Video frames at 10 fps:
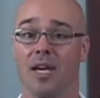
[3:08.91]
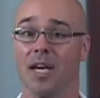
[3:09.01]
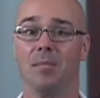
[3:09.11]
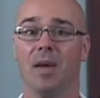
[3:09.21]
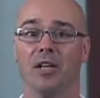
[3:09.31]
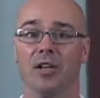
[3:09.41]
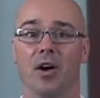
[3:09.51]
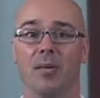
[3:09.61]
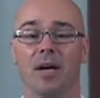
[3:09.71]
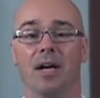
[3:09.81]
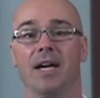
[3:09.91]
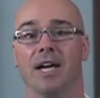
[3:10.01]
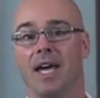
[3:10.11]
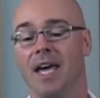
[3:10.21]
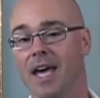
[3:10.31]
and melanoma,
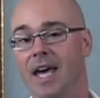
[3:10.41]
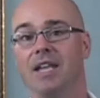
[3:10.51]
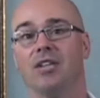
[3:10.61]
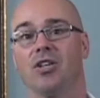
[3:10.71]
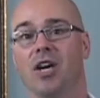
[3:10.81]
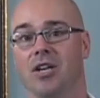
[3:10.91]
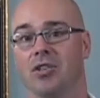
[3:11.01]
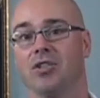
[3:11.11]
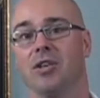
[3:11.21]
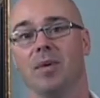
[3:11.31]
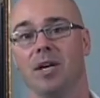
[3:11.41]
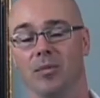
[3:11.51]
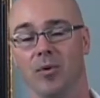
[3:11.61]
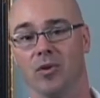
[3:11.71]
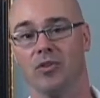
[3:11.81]
any change can be an
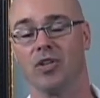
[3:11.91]
important